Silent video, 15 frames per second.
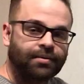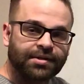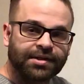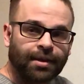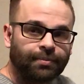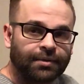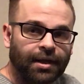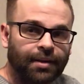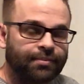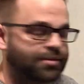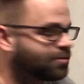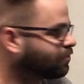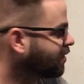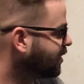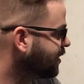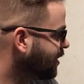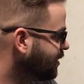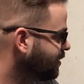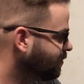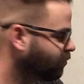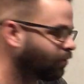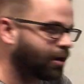sometimes when you end
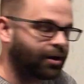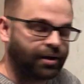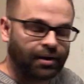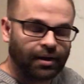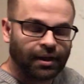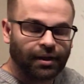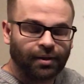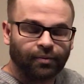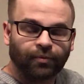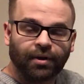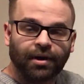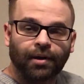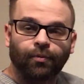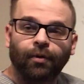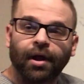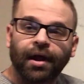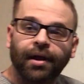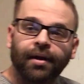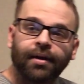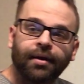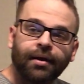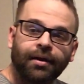up running
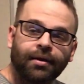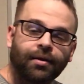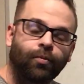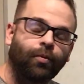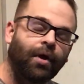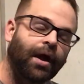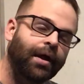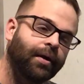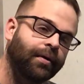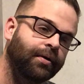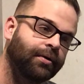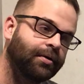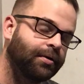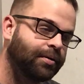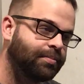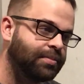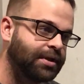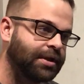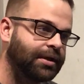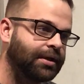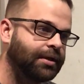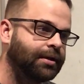wire, the wire could
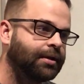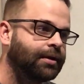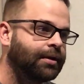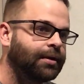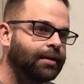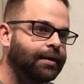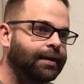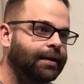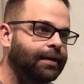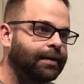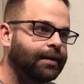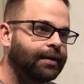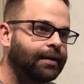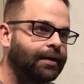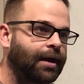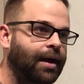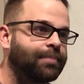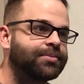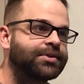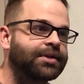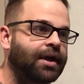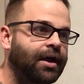be
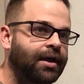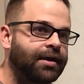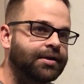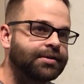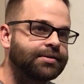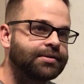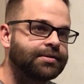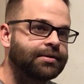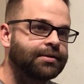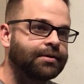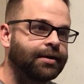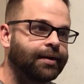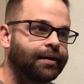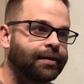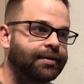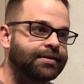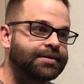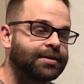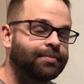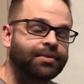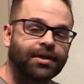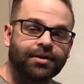upsized
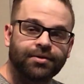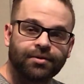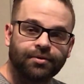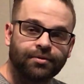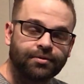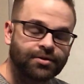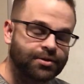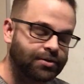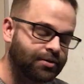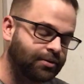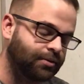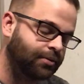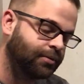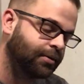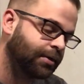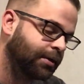simply due to